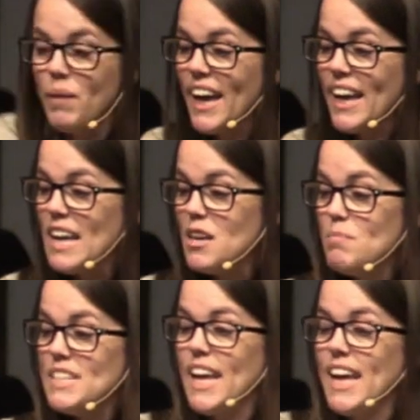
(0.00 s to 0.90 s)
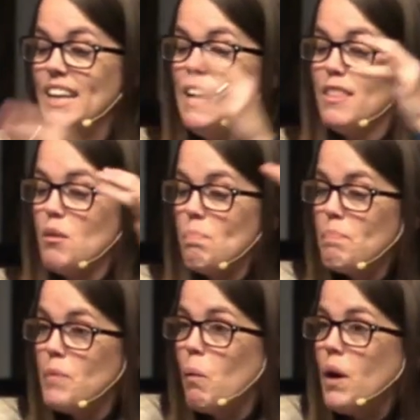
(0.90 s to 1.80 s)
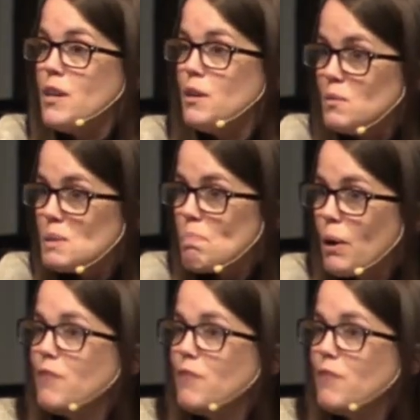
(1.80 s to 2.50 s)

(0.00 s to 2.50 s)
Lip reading: We got to imitate the one who's